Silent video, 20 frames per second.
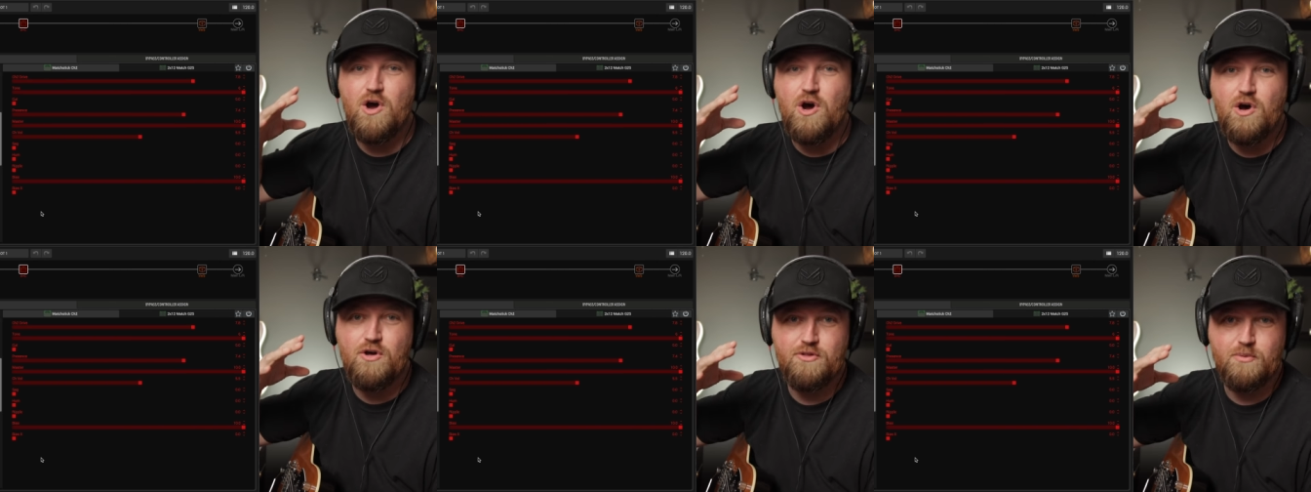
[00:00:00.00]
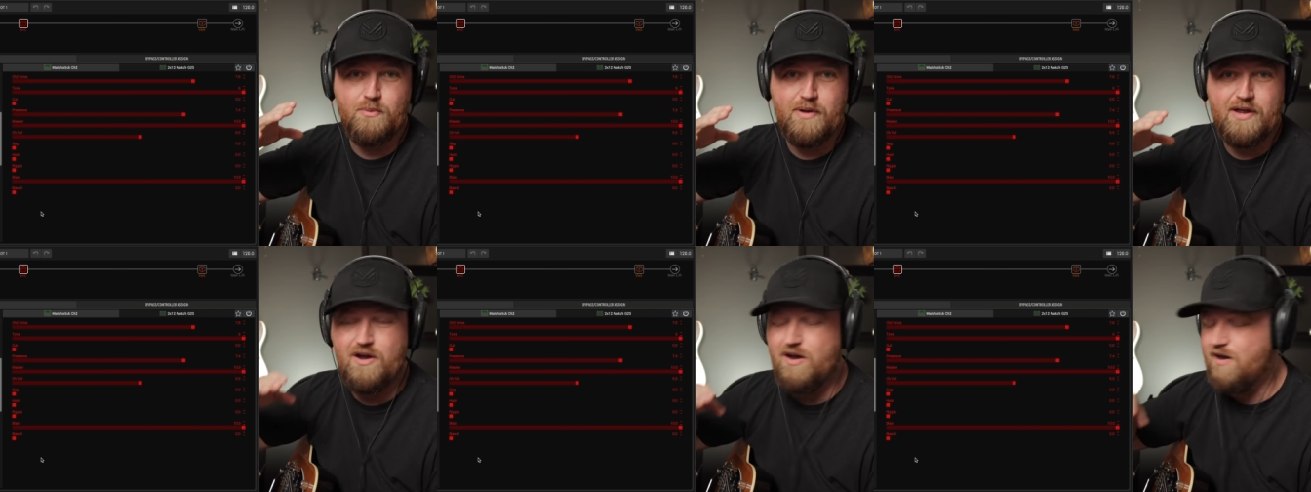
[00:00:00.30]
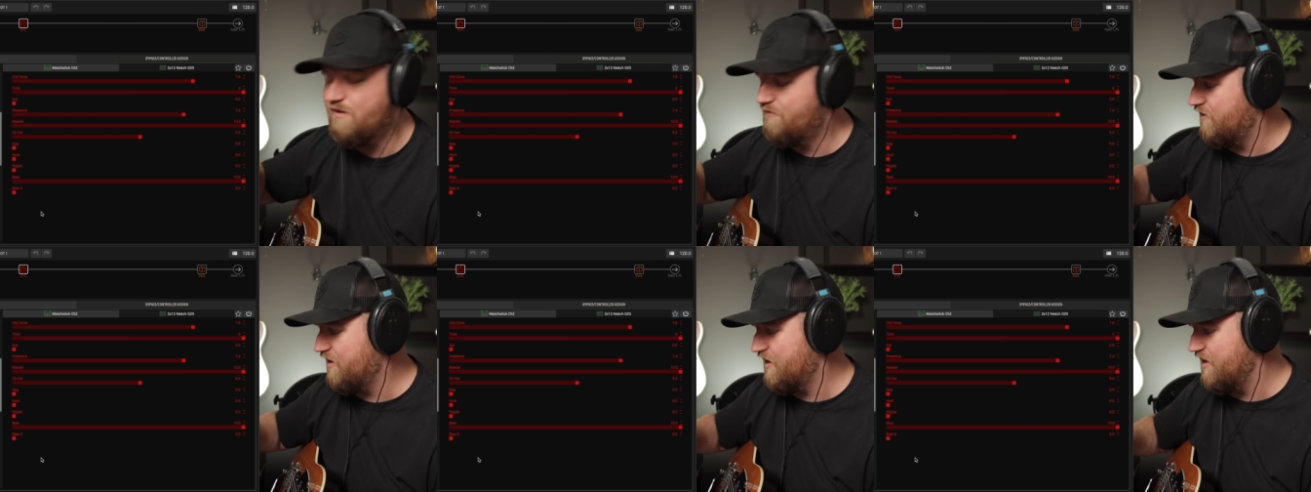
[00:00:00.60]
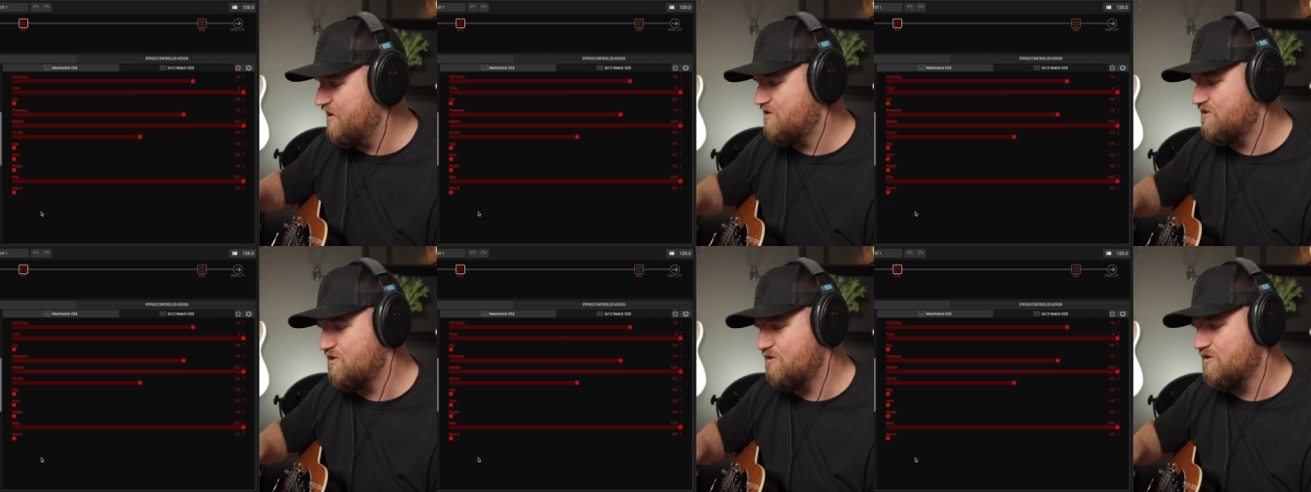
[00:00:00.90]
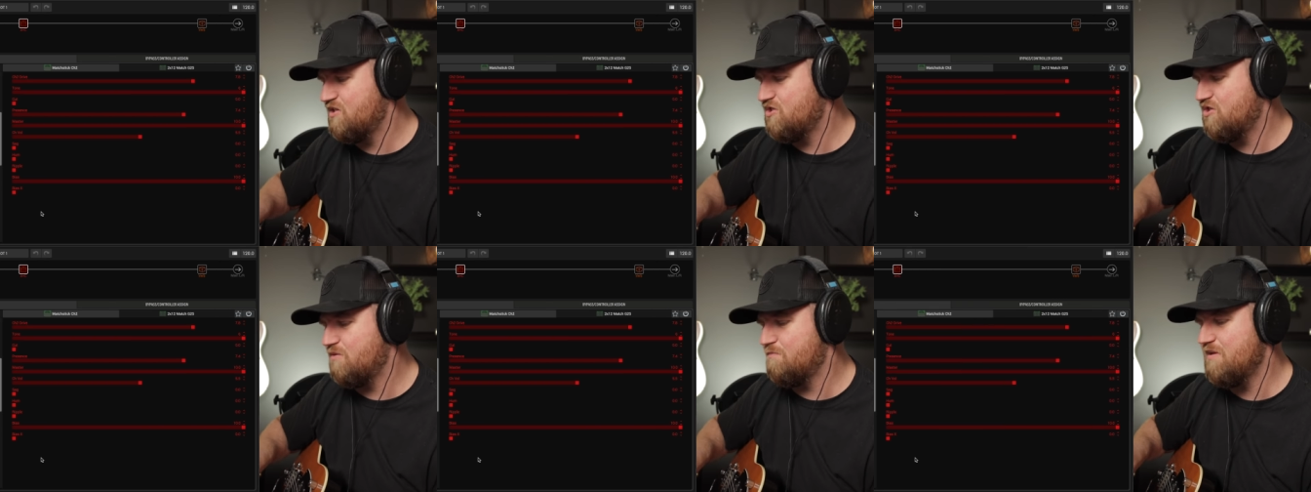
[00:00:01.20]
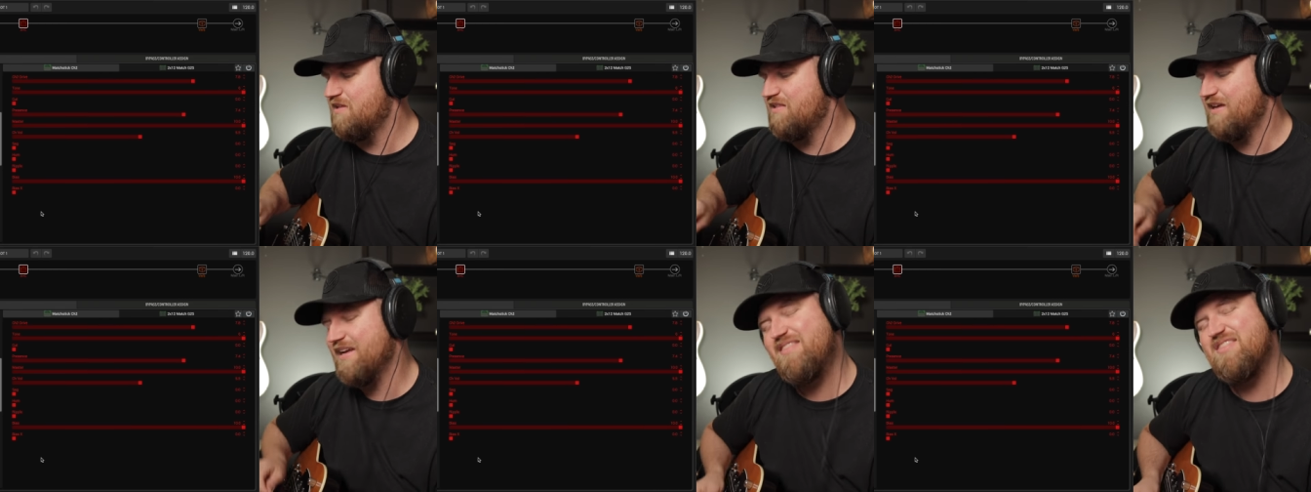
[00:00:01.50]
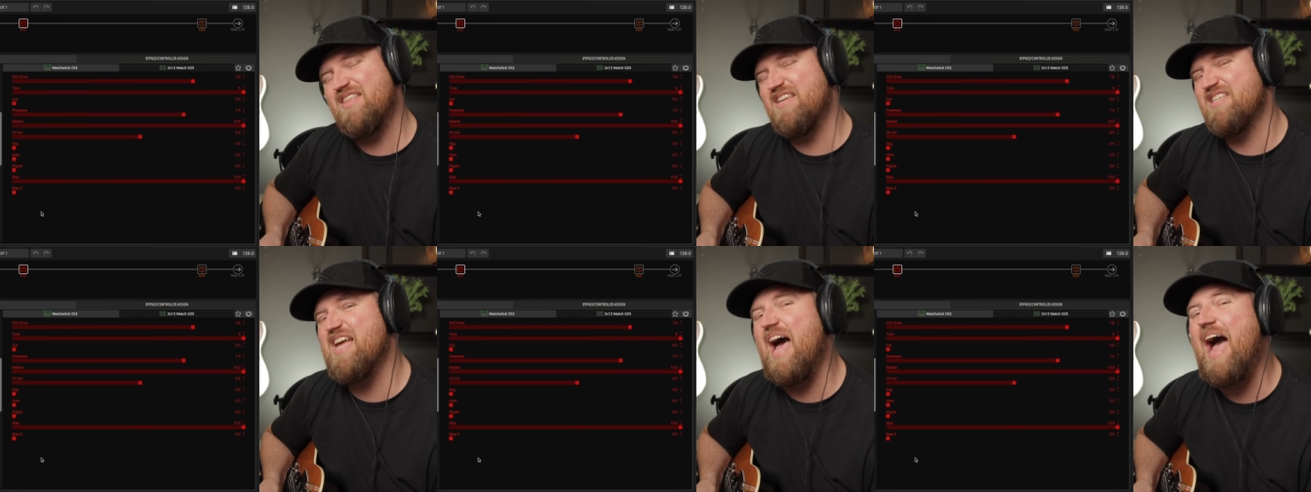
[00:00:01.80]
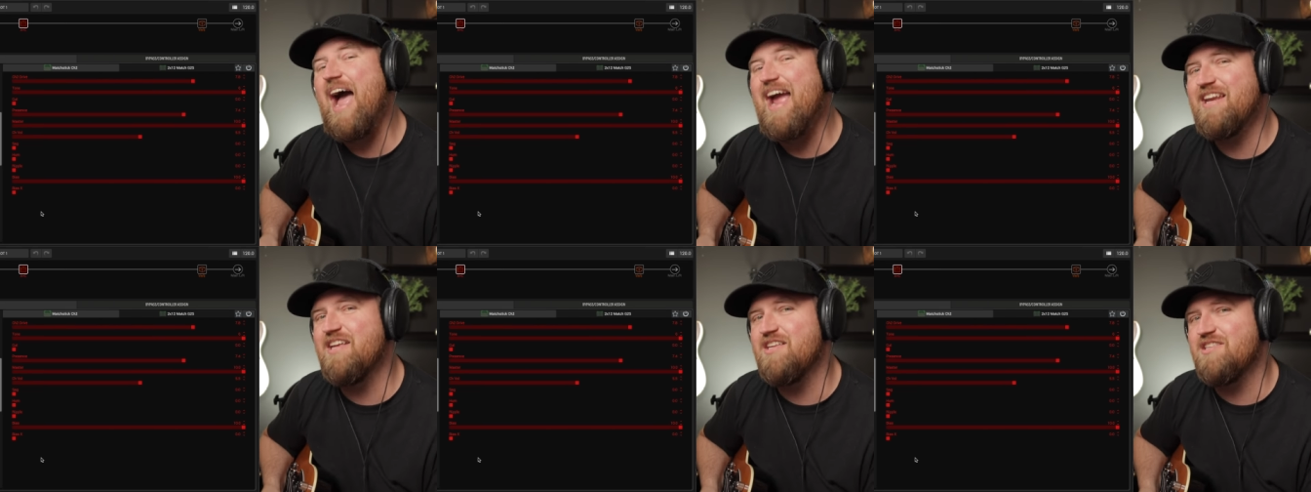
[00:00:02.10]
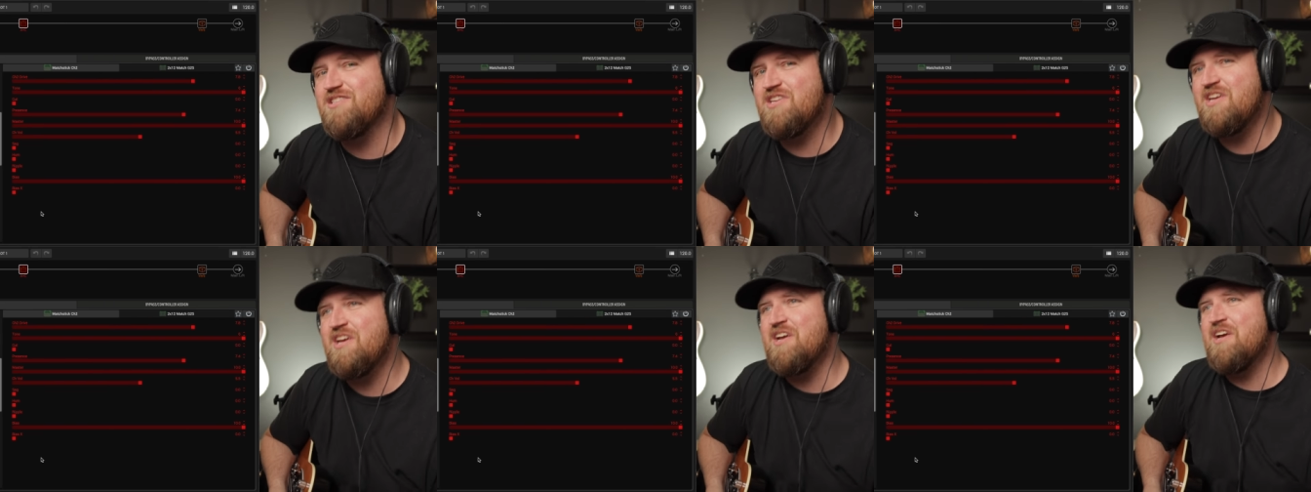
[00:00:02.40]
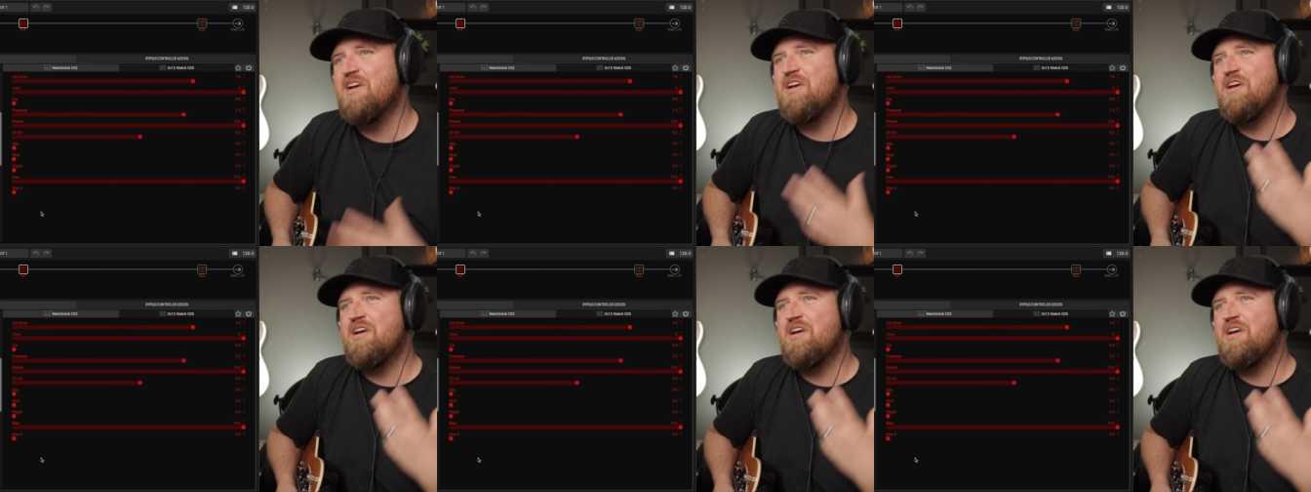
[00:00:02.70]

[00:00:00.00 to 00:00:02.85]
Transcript: all the way off again. So this should be like the tightest